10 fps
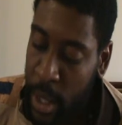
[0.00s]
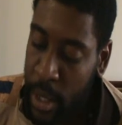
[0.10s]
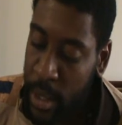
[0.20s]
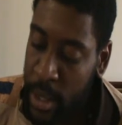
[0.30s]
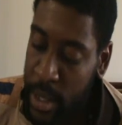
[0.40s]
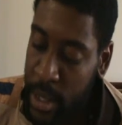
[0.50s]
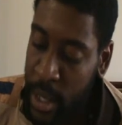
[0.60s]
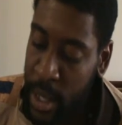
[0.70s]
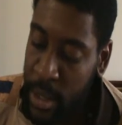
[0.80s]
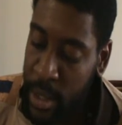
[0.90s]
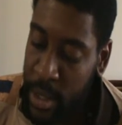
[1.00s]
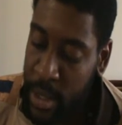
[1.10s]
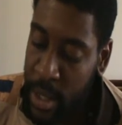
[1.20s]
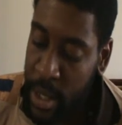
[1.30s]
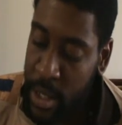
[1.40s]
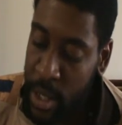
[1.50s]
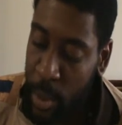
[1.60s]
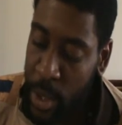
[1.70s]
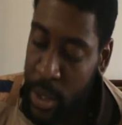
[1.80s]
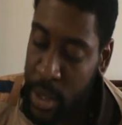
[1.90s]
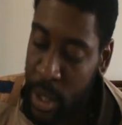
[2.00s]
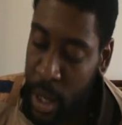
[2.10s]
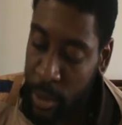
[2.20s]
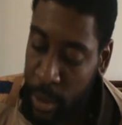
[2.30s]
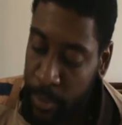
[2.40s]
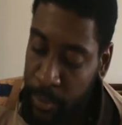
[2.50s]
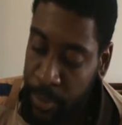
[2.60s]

and in his end his deeds shall be discovered.